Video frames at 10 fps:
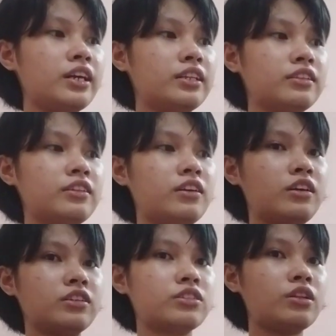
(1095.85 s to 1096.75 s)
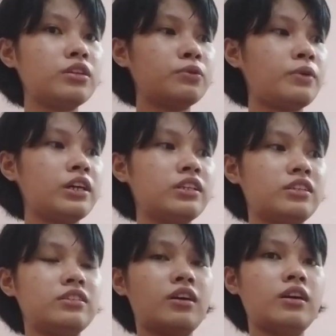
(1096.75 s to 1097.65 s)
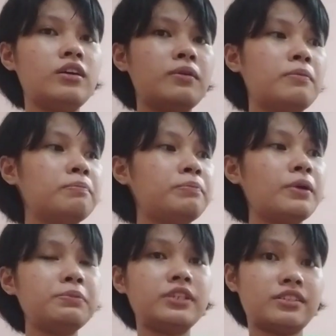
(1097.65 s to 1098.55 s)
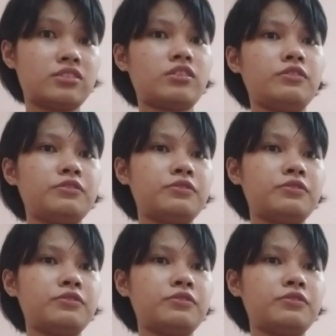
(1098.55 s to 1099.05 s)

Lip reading: and the solid one is the pepper itself.